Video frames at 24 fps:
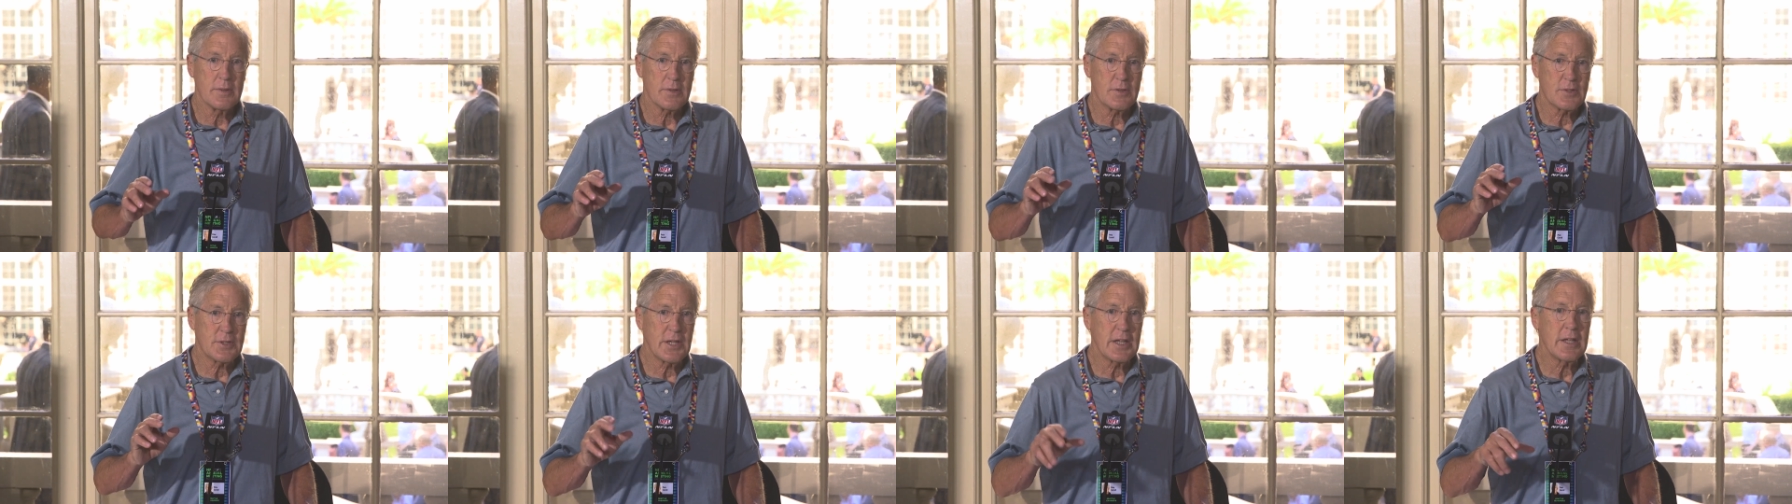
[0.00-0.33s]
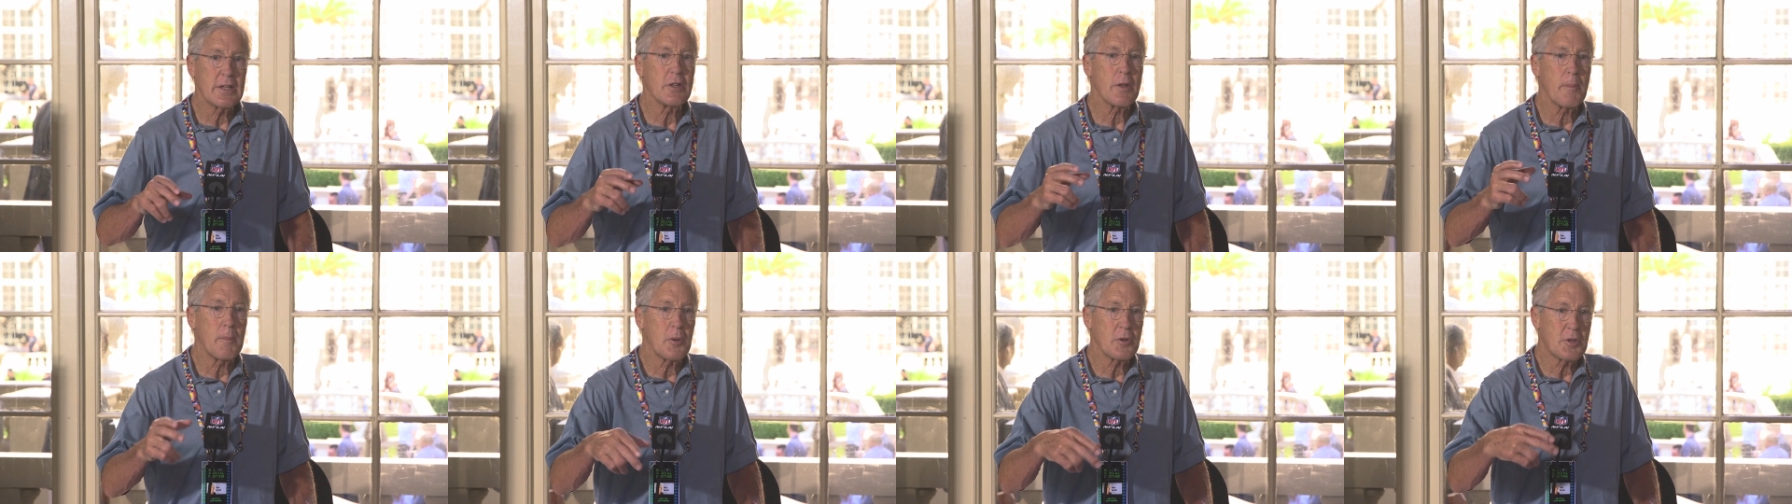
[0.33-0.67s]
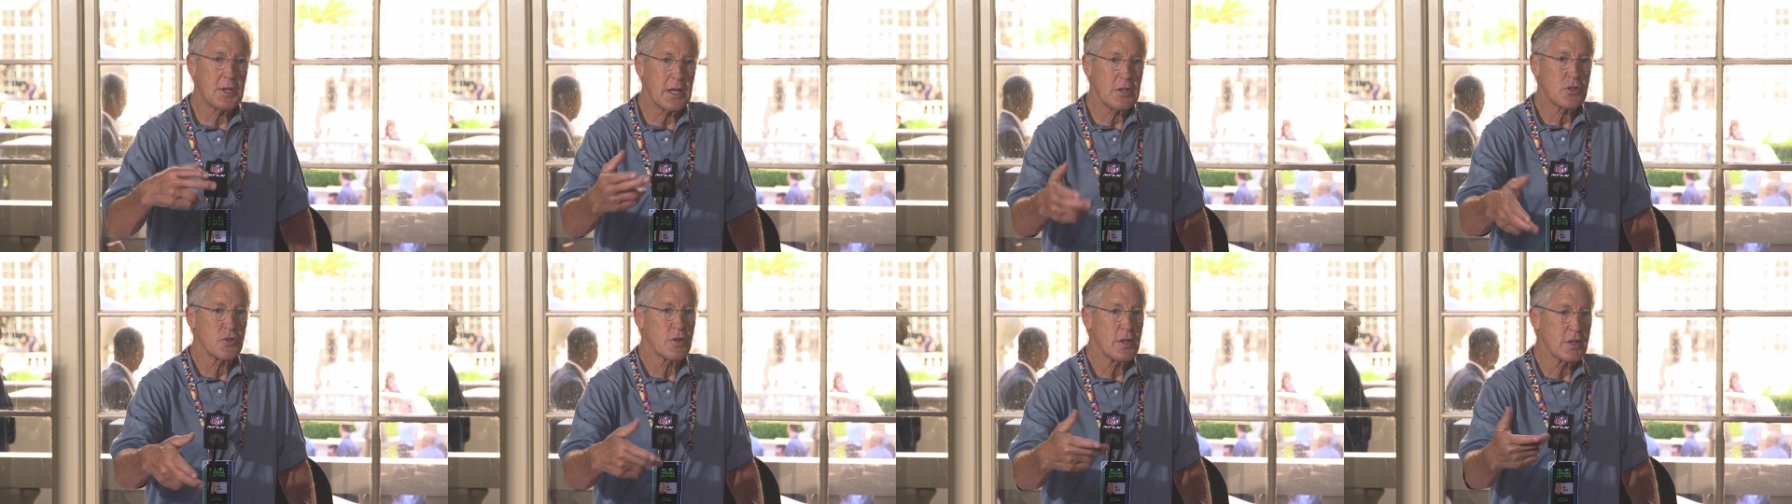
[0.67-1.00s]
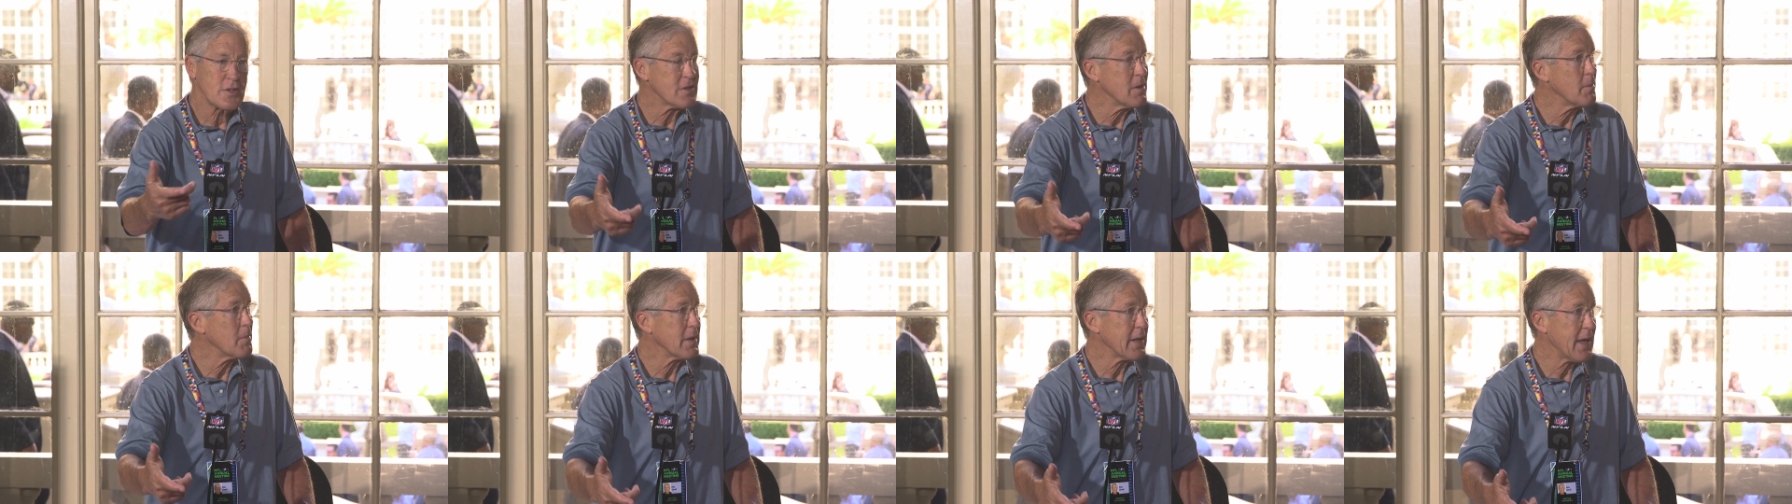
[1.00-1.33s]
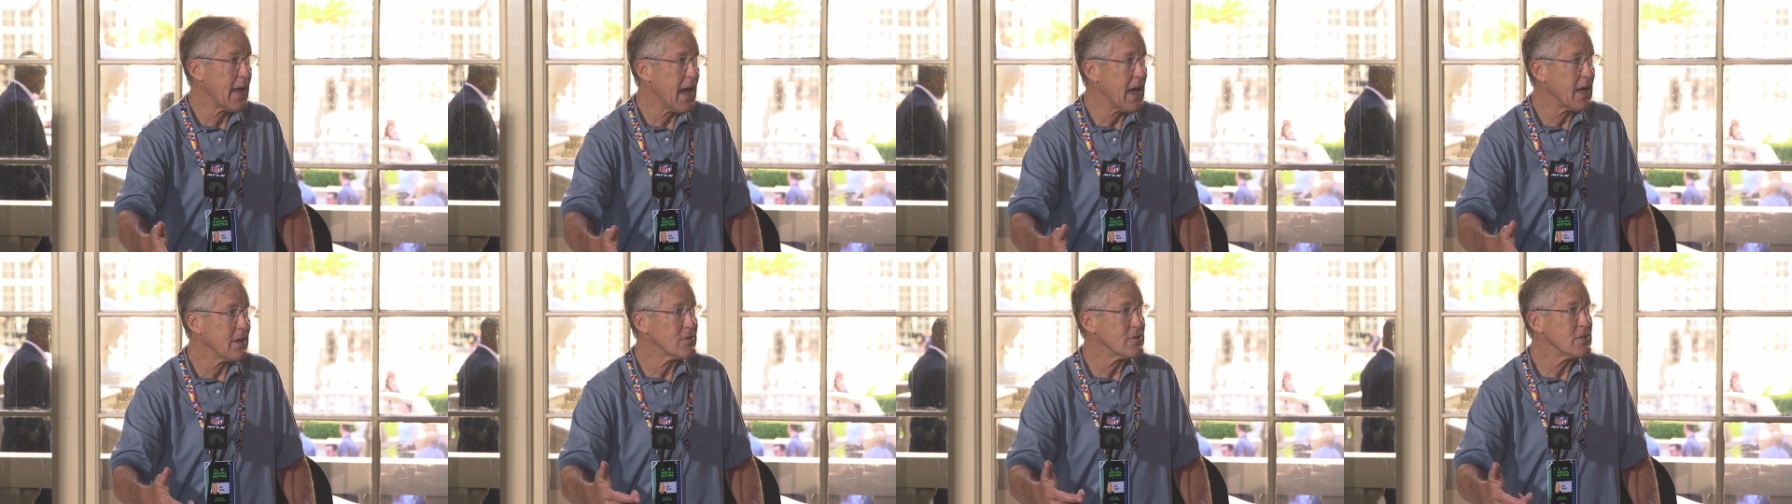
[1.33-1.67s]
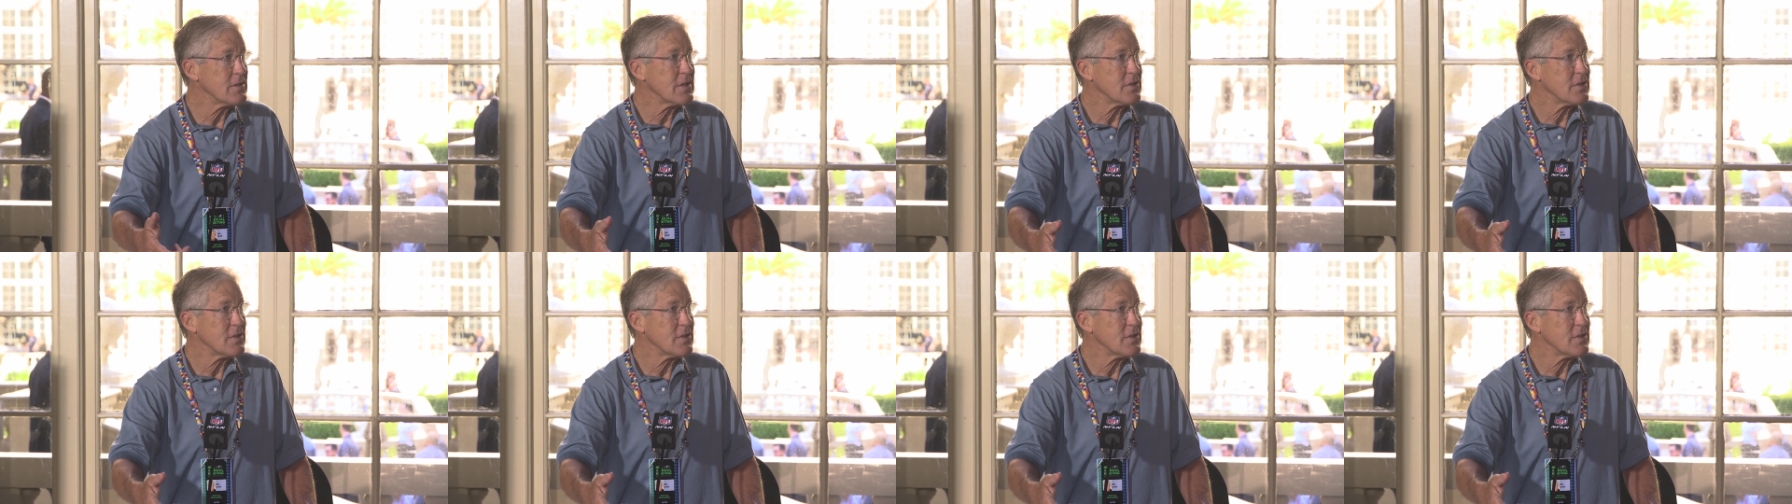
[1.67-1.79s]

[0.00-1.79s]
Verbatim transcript: seeing the potential that somebody has,